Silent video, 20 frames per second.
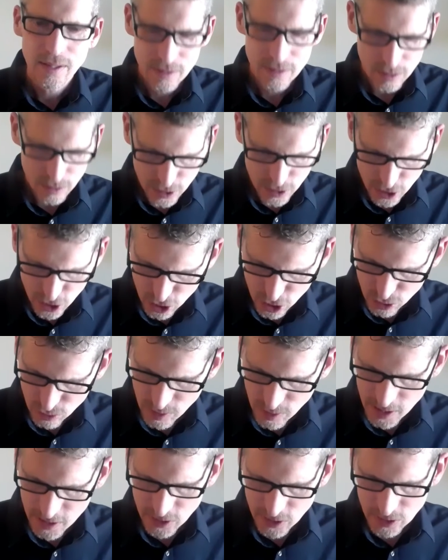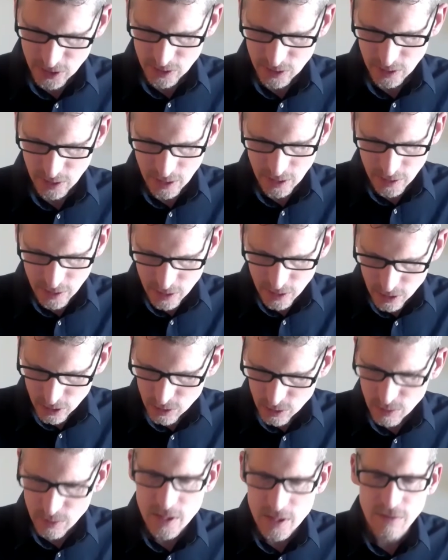in their distress, in their
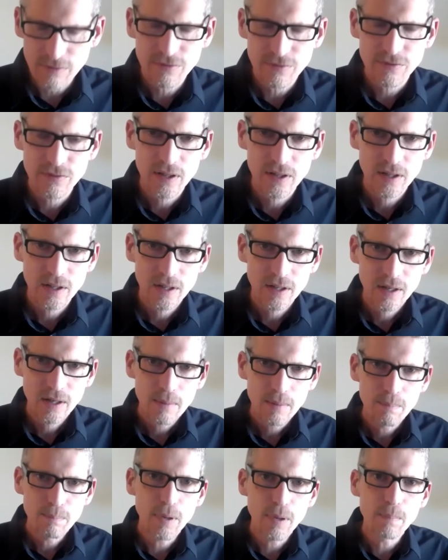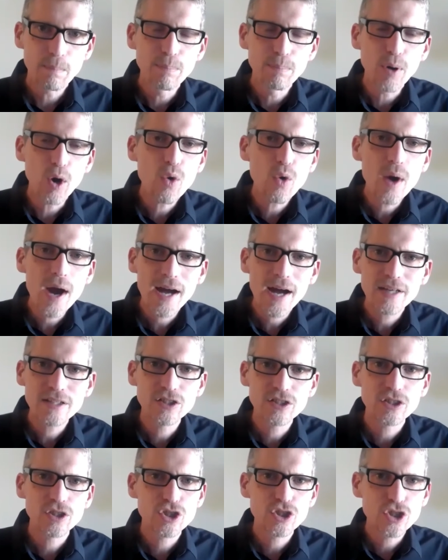grief. But
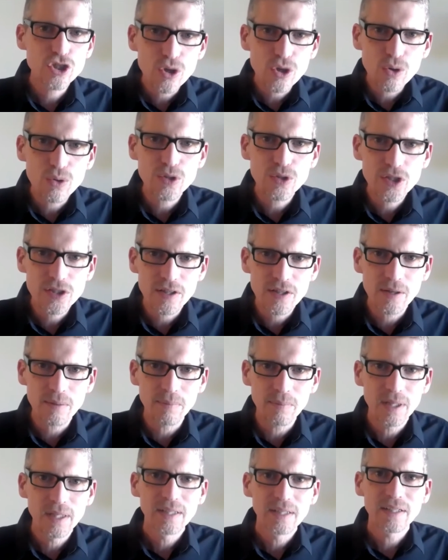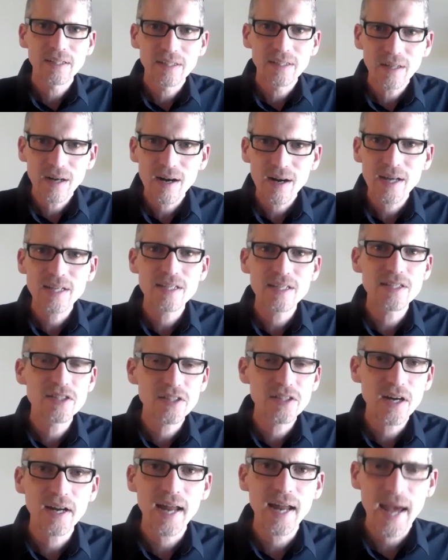Boaz shows them God
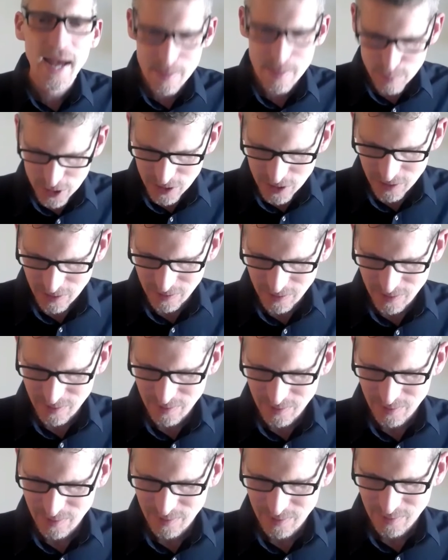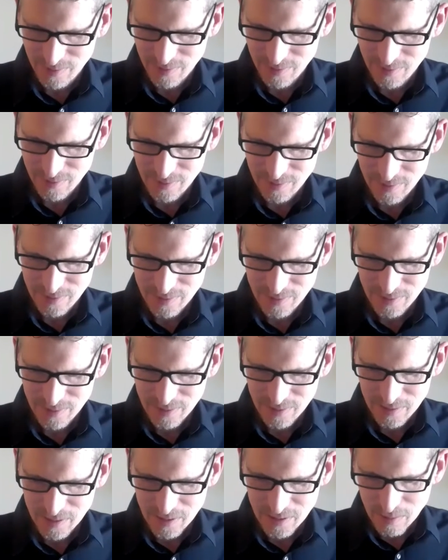is not absent.
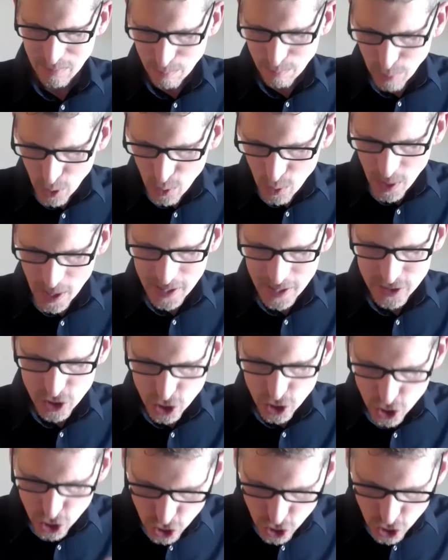Boaz